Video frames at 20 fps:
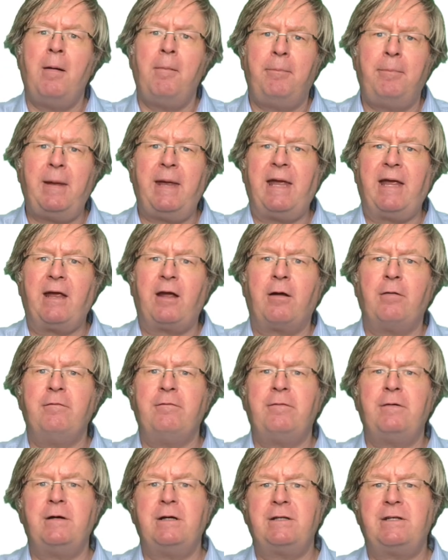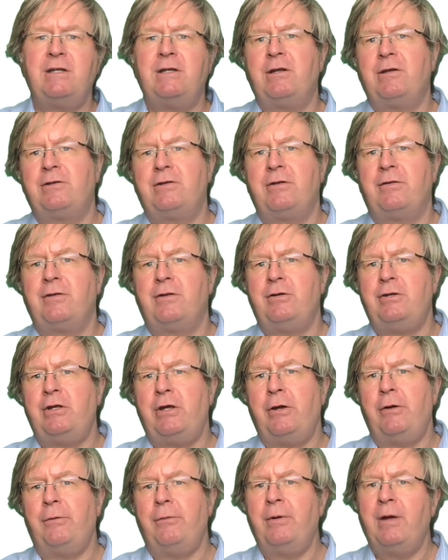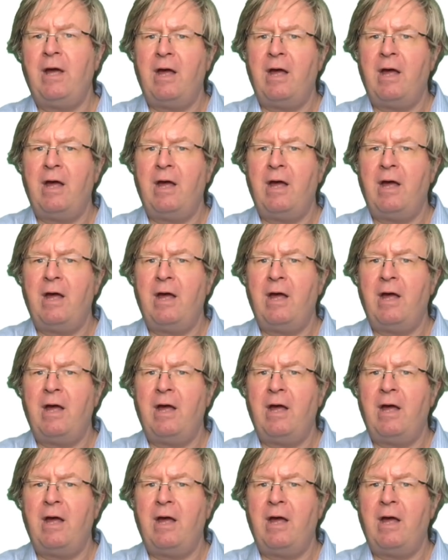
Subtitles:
being converted to the new,